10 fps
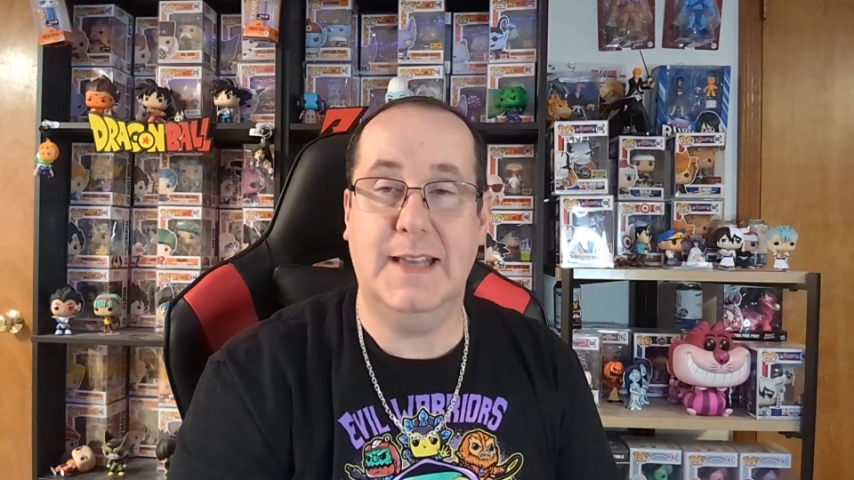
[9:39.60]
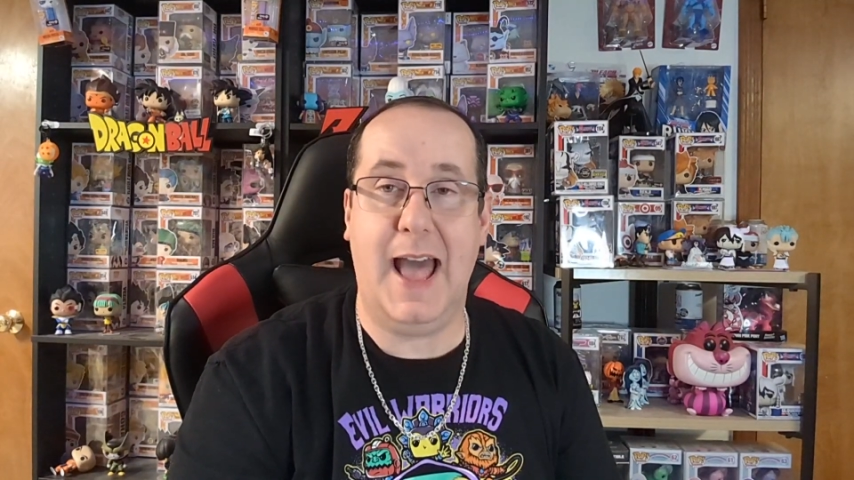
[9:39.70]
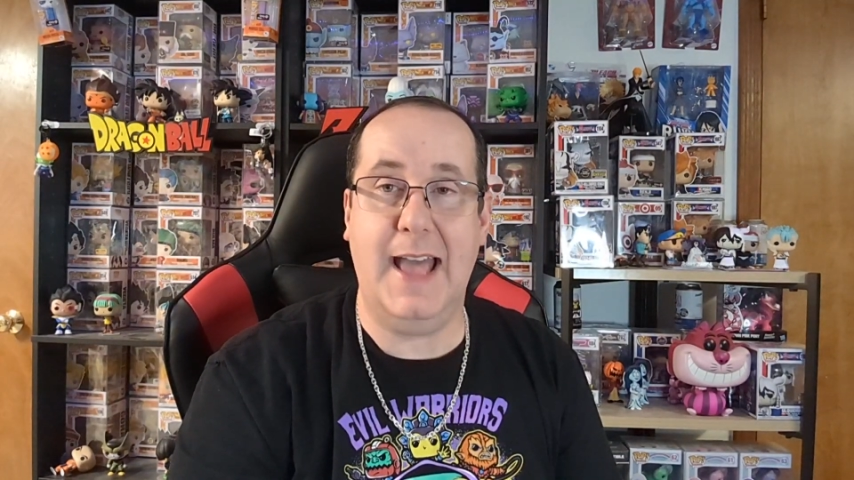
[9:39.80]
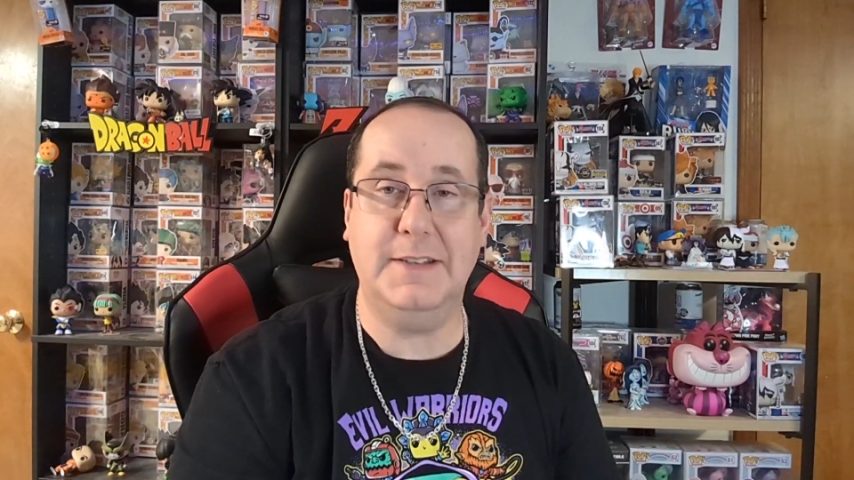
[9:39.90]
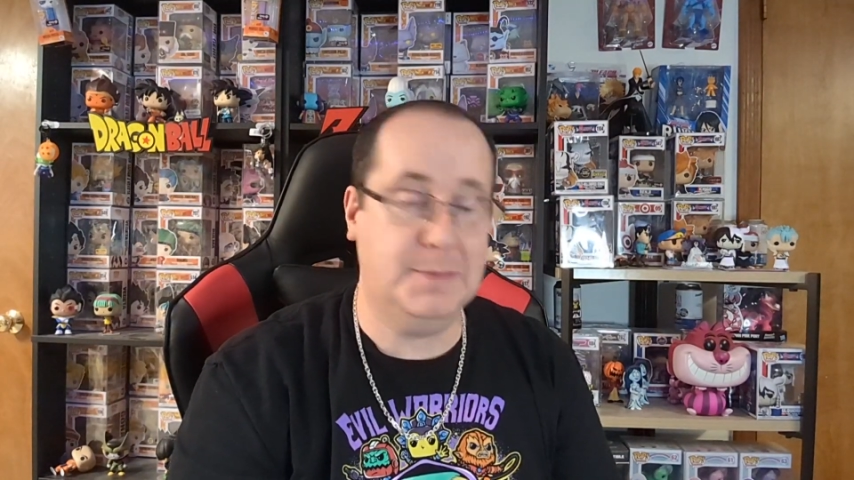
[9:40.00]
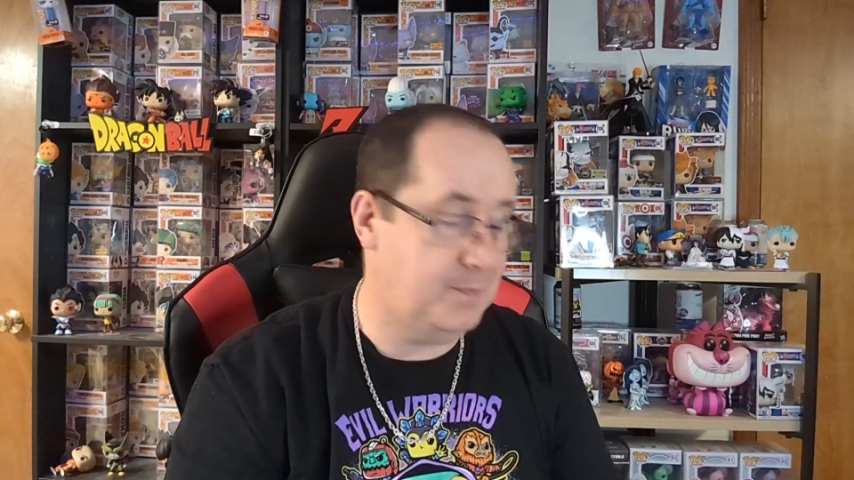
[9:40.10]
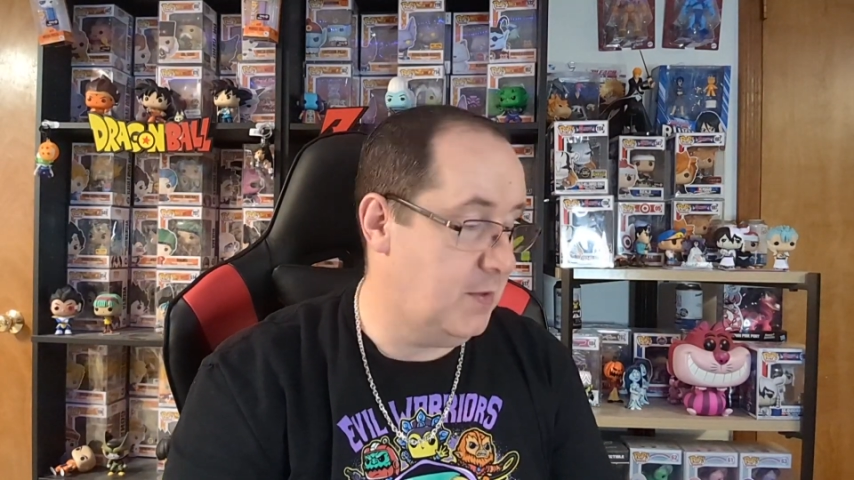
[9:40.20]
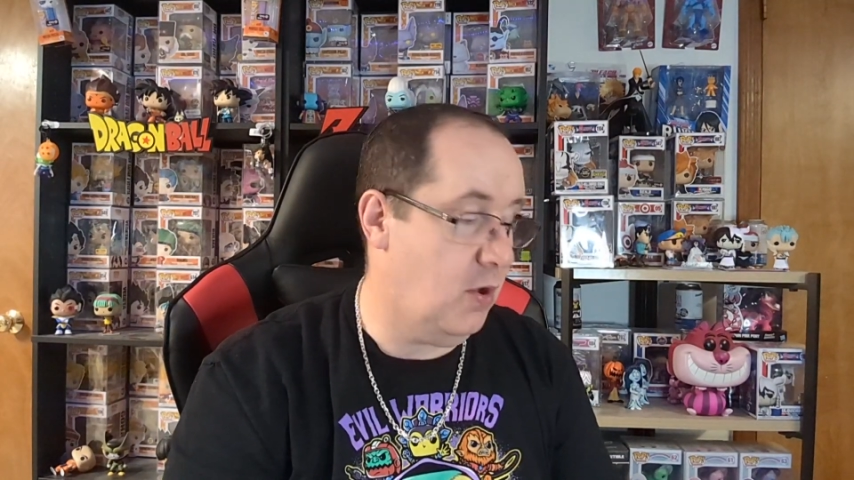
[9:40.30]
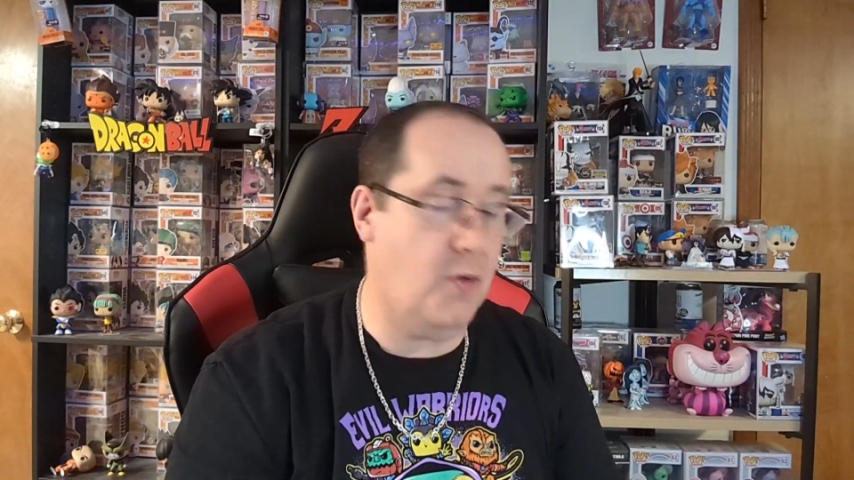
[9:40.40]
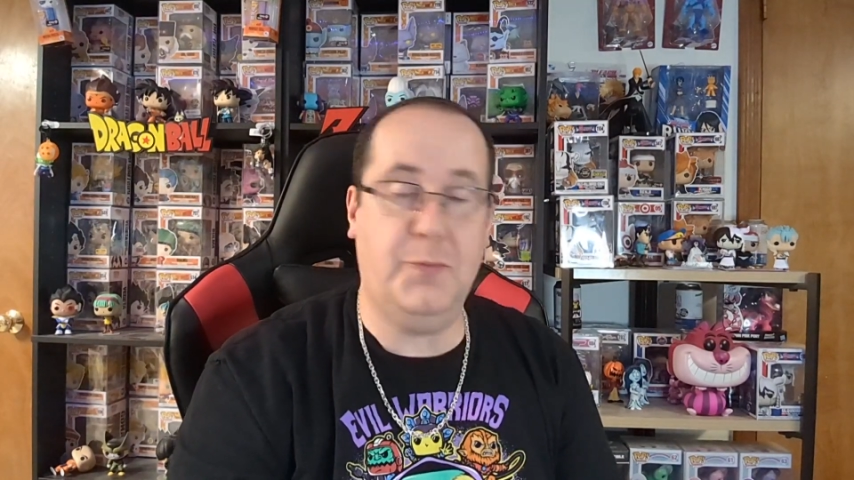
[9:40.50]
Guys,
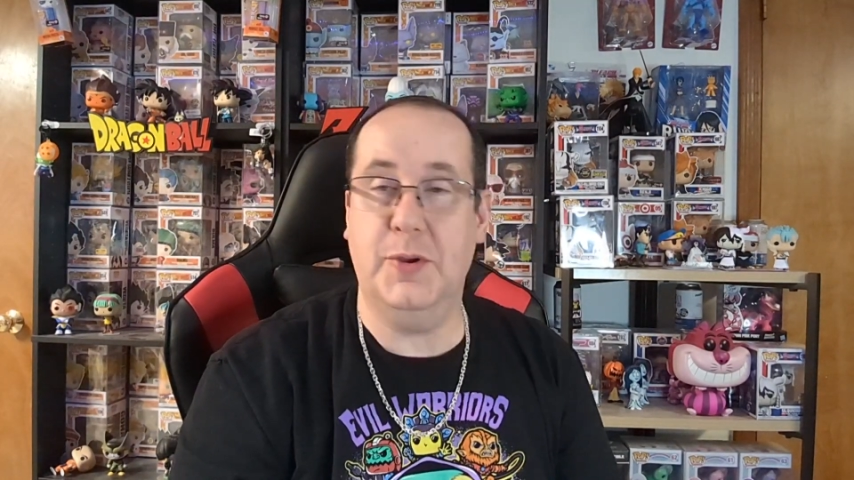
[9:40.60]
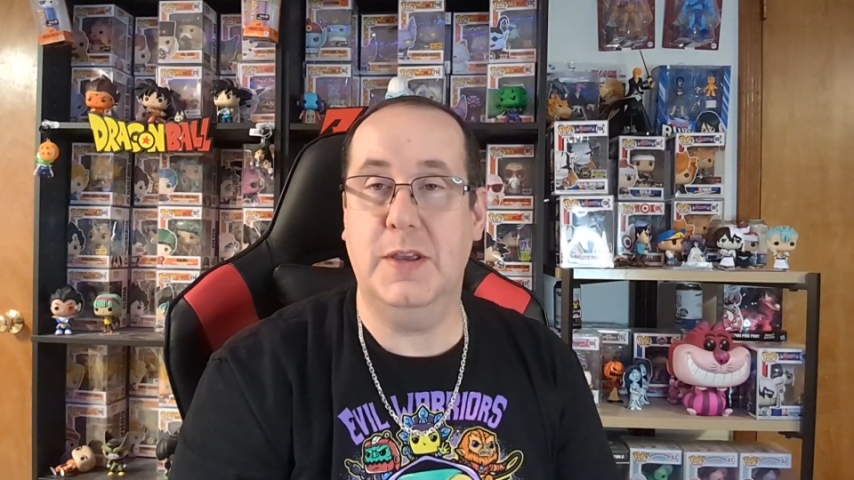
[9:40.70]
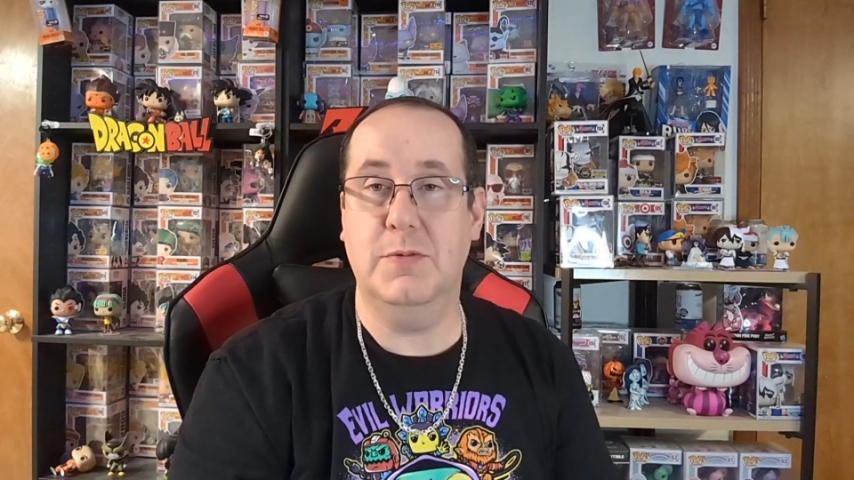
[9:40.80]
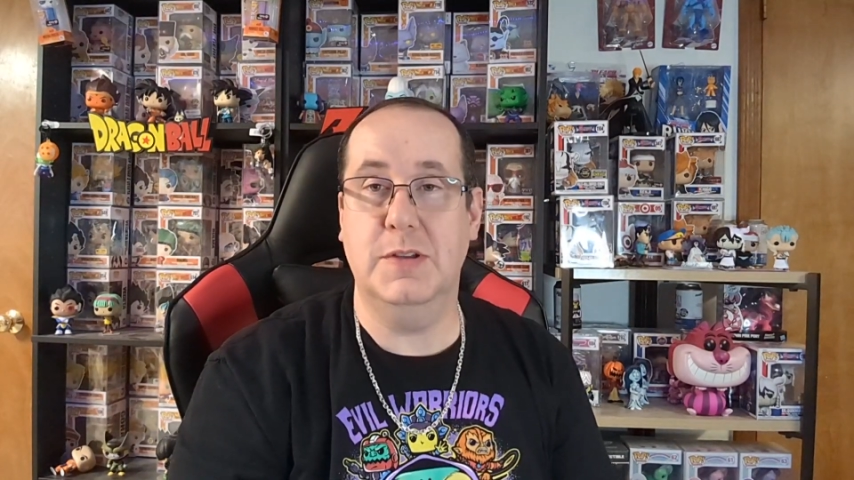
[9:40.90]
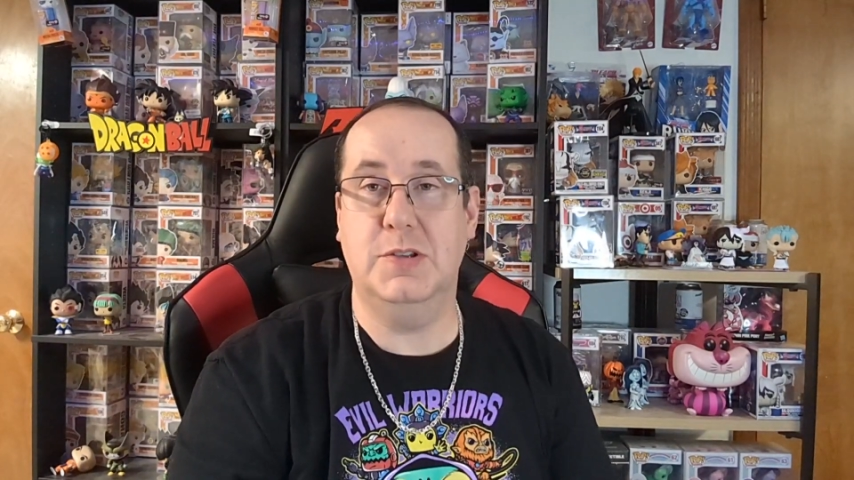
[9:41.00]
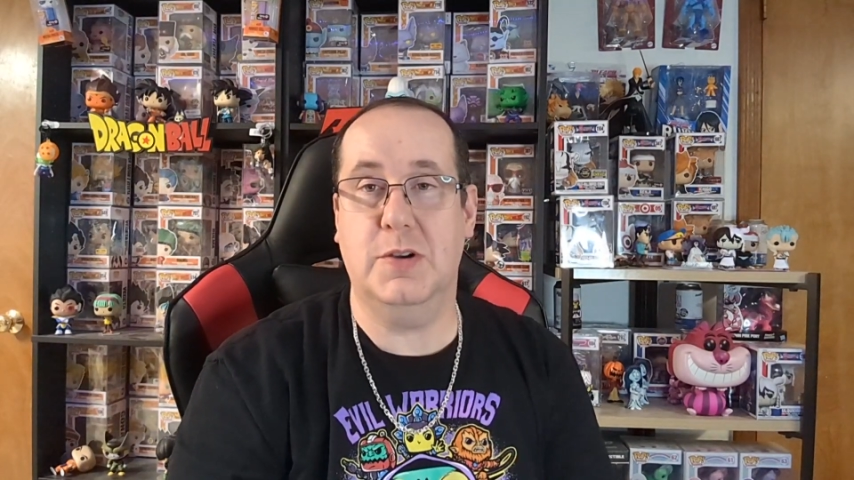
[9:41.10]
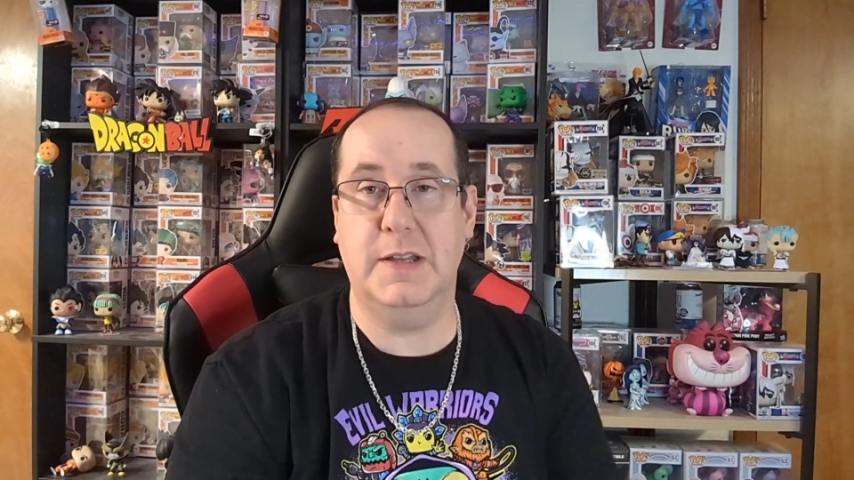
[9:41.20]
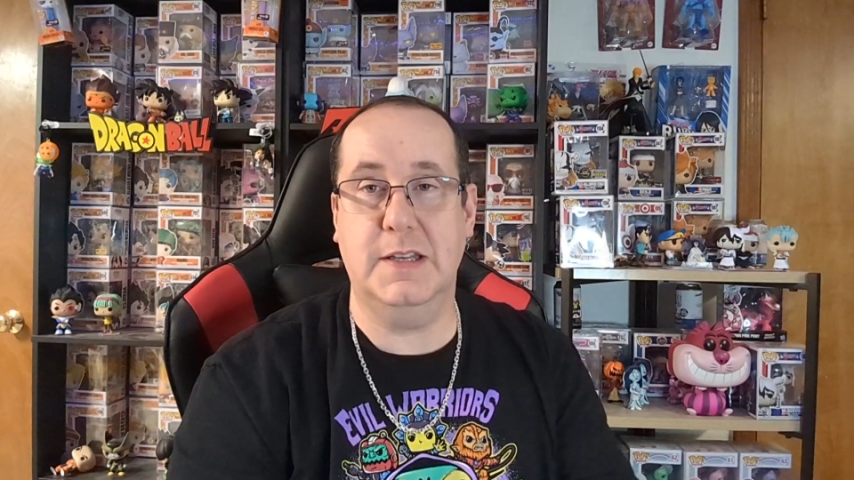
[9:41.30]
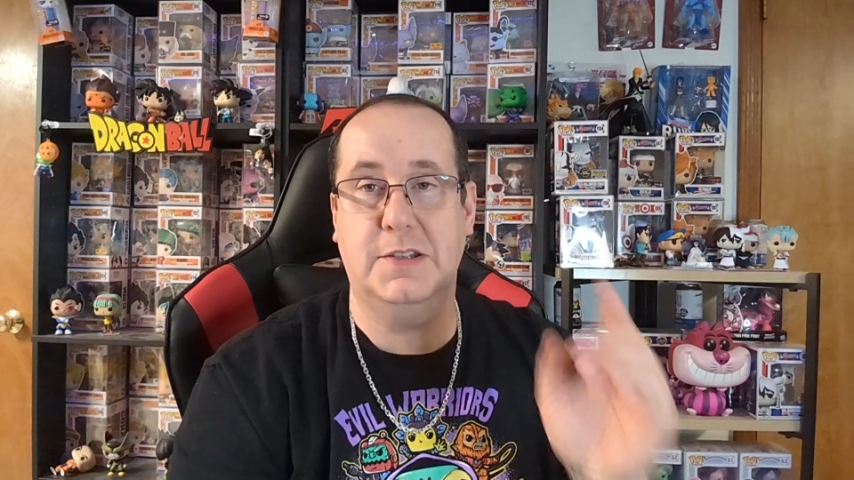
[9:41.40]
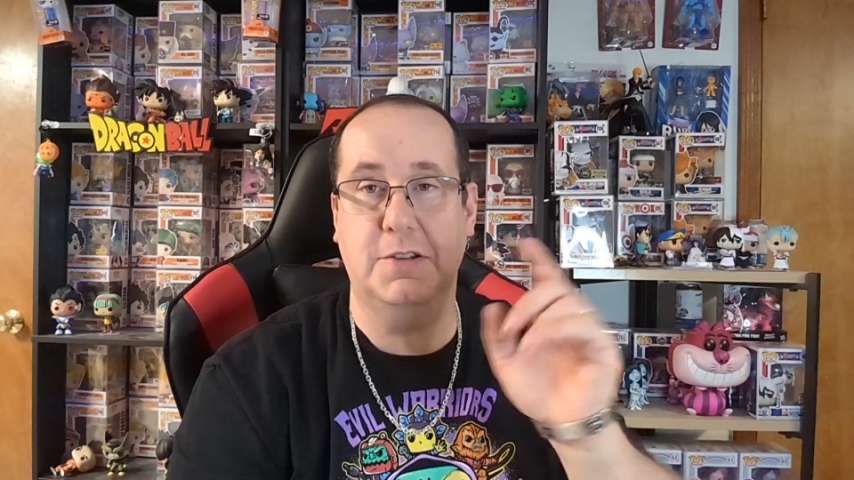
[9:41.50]
hopefully you enjoyed this.